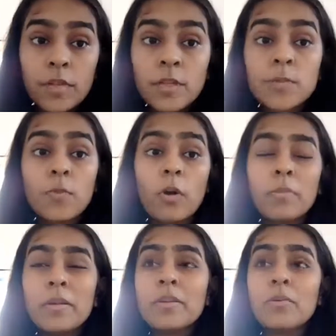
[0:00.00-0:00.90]
There's
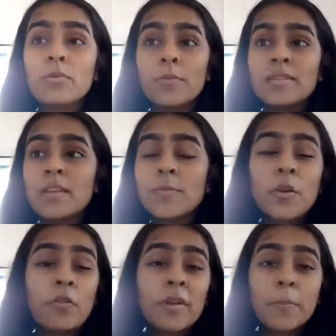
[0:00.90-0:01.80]
probably going to be some
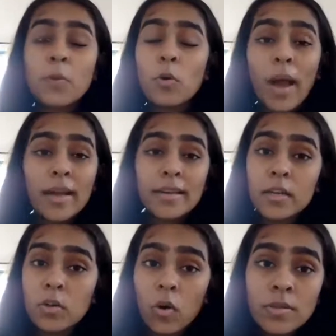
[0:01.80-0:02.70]
sort of
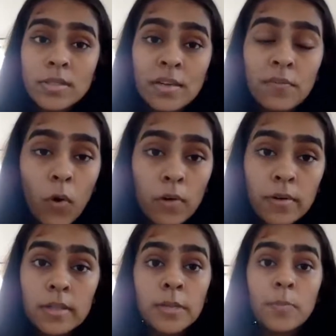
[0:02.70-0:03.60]
diplomatic talks
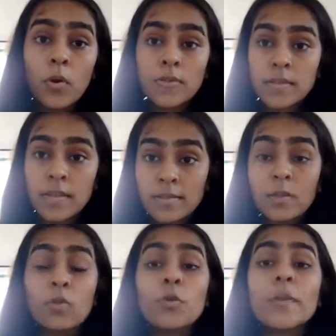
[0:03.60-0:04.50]
involved in the process.
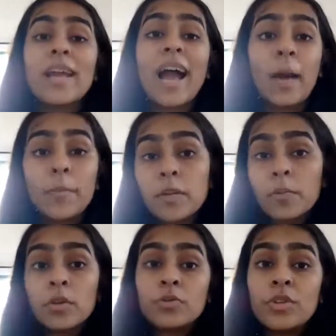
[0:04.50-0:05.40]
They're going to be
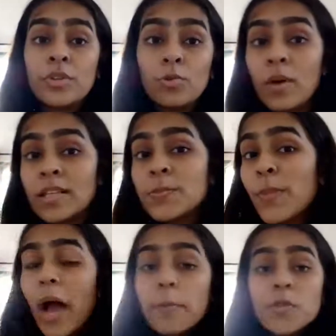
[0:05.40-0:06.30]
amenable to the US,
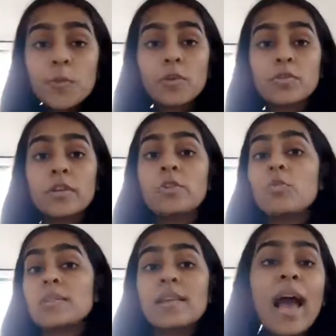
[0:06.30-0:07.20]
perhaps because they're
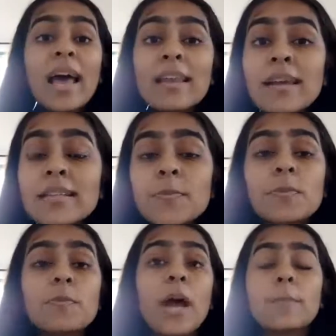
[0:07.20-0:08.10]
US allies,
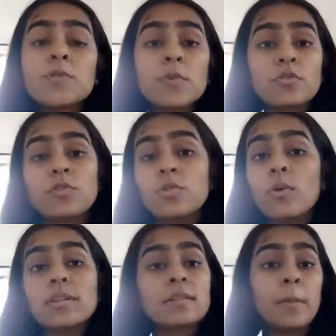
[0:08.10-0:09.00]
but perhaps because the
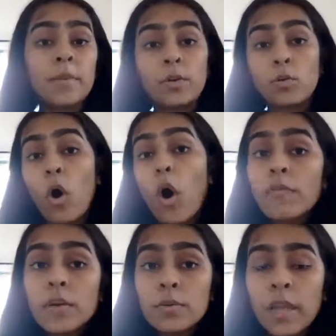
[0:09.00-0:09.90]
US has something to
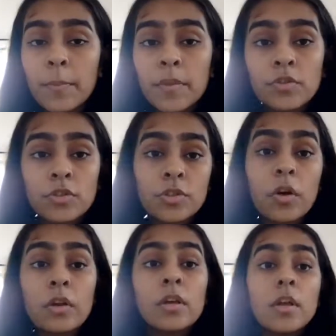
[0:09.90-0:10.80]
offer to them in
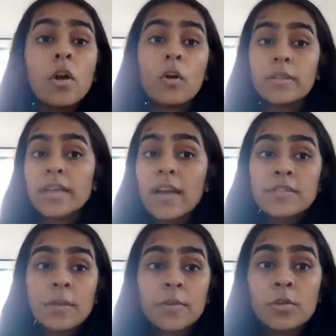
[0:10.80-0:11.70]
return, or they have
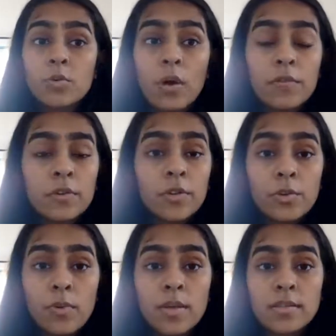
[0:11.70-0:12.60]
something to offer to the
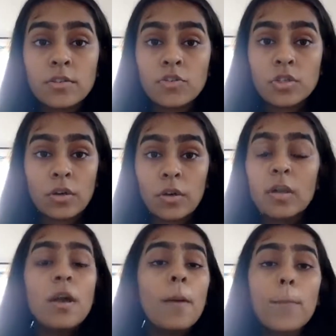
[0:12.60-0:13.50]
US in return.
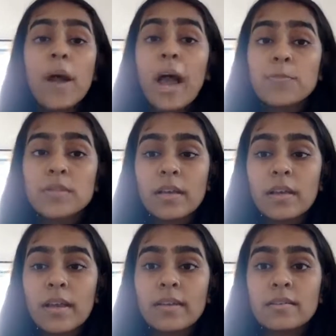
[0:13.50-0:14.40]
Perhaps their
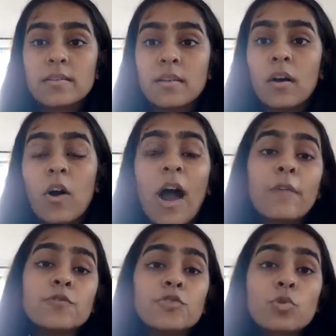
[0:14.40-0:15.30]
heads
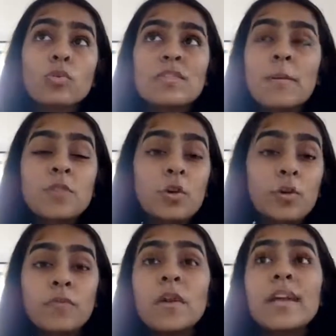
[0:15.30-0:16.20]
have shown some sort
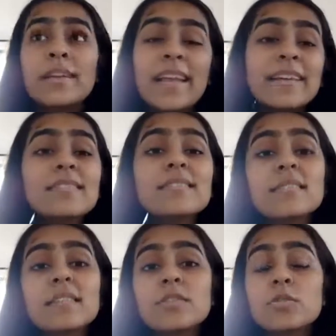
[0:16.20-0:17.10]
of
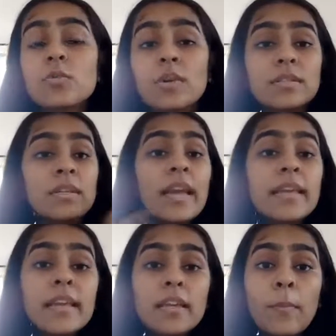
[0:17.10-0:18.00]
tendencies towards
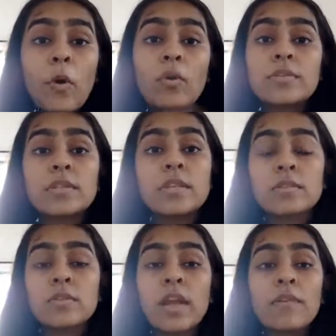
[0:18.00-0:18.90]
liking democracy,
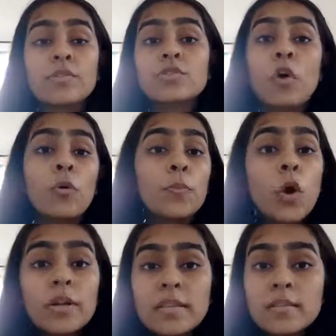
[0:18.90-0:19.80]
so they have a strong
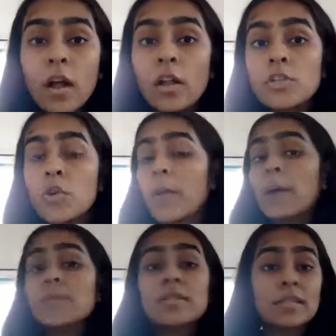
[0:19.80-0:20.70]
protest culture.
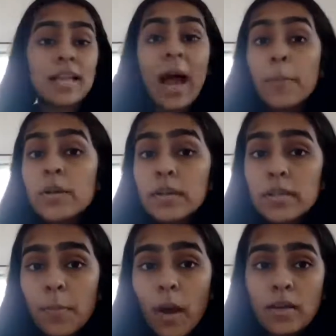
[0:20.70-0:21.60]
Perhaps this has happened in
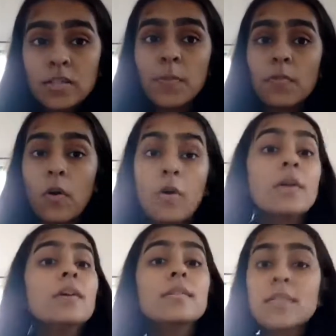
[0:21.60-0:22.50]
the past before,
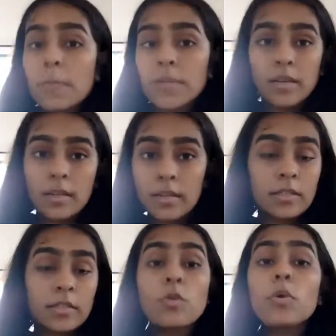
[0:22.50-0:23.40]
something like that.
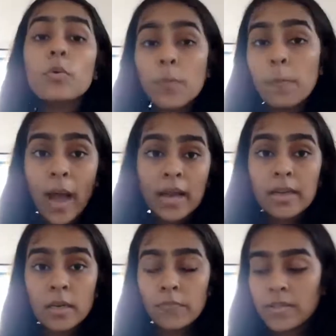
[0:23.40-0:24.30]
If you want to back
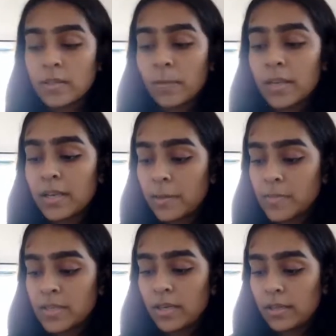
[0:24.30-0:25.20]
it up with some
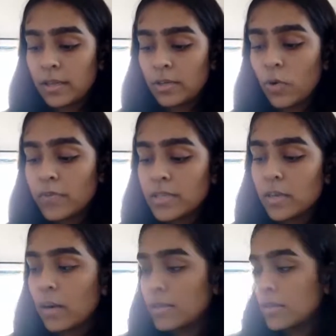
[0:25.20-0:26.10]
claims like that, you obviously
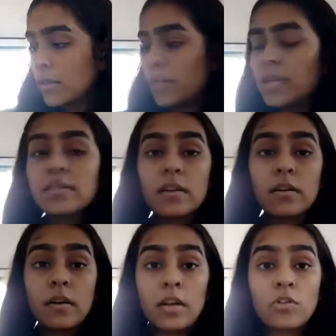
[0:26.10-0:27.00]
can't place it
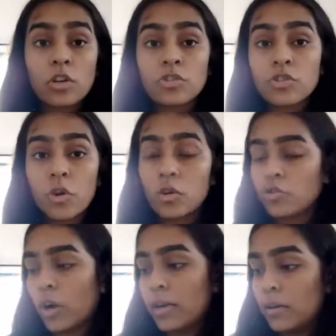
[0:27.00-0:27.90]
in like Russia or
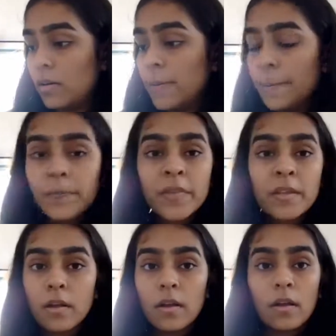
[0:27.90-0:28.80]
China,
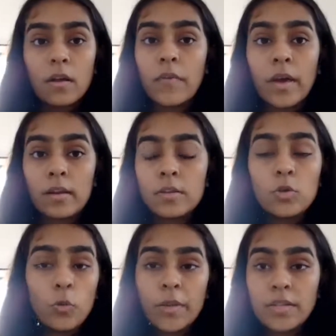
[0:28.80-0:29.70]
where
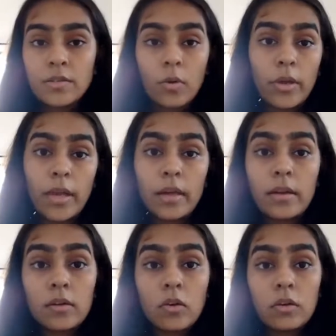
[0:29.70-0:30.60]
nobody's going to care
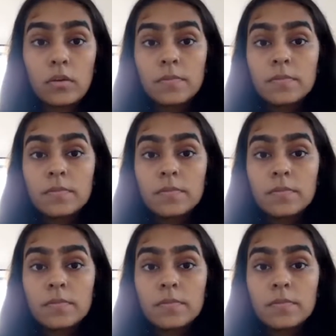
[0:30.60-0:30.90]
at all.